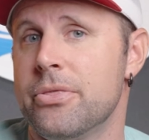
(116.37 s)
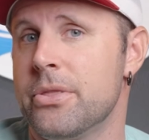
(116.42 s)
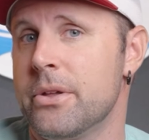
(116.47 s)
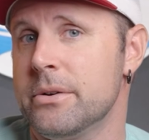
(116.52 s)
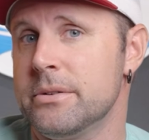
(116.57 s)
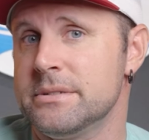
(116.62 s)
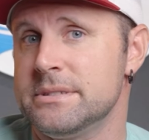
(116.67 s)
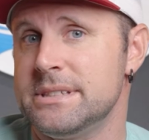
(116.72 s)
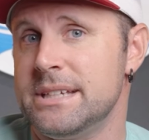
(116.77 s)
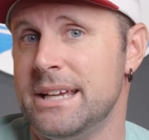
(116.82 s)

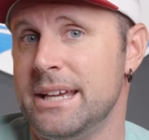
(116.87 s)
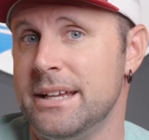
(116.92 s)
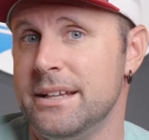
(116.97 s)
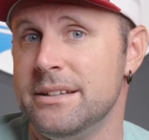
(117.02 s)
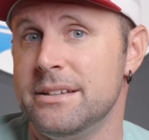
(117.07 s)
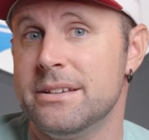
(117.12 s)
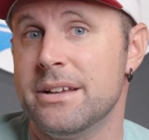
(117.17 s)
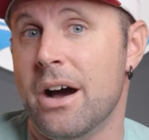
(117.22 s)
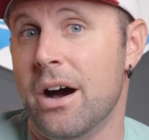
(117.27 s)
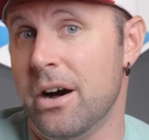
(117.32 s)

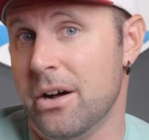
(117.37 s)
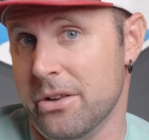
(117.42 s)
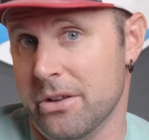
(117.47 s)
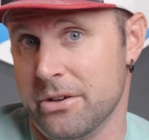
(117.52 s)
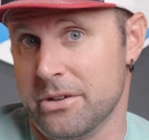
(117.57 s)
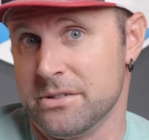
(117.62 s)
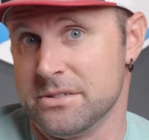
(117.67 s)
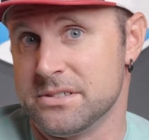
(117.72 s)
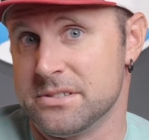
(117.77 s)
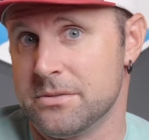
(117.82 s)

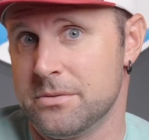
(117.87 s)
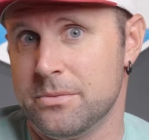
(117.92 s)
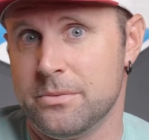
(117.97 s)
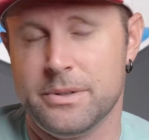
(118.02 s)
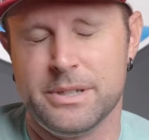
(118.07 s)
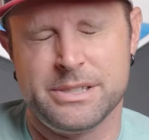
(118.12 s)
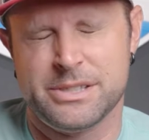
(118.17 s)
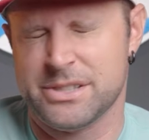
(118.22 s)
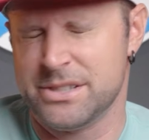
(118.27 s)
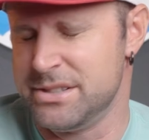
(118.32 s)
$13,
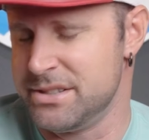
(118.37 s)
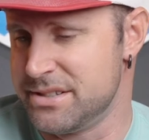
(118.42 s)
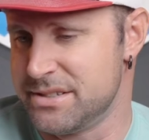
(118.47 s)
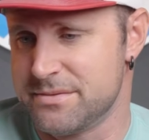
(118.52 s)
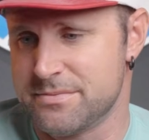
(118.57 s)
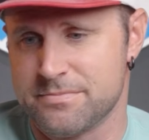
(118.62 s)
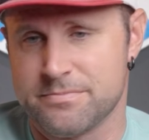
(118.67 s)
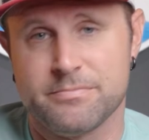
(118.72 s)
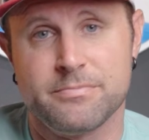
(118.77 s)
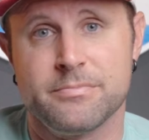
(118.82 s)
which
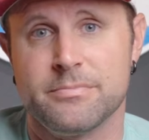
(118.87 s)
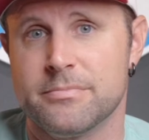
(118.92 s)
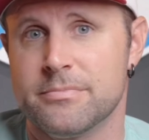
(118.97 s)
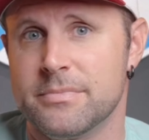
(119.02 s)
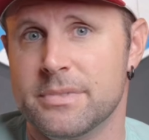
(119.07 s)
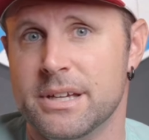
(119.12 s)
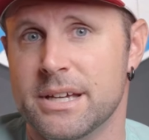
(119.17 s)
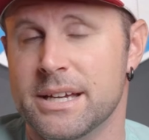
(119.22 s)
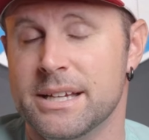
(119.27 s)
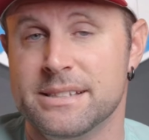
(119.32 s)
is
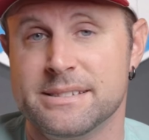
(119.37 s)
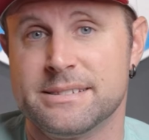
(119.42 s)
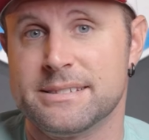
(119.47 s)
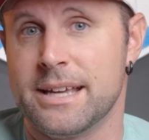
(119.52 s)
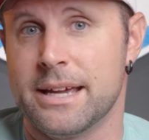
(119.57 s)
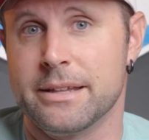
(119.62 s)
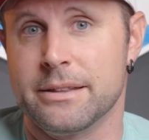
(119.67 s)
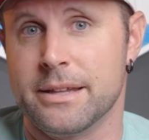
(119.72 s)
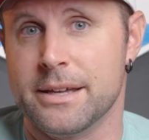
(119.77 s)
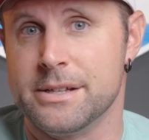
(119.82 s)

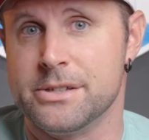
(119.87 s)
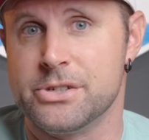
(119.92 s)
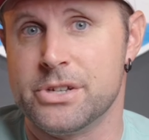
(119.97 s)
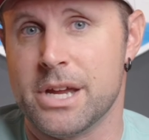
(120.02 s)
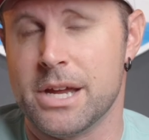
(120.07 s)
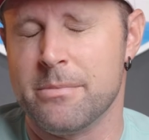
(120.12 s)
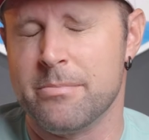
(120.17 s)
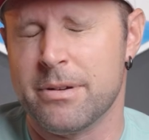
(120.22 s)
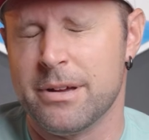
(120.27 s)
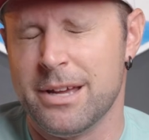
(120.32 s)
insanely
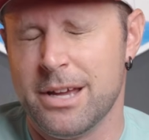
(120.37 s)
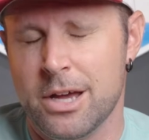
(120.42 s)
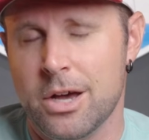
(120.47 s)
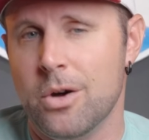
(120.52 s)
cheap,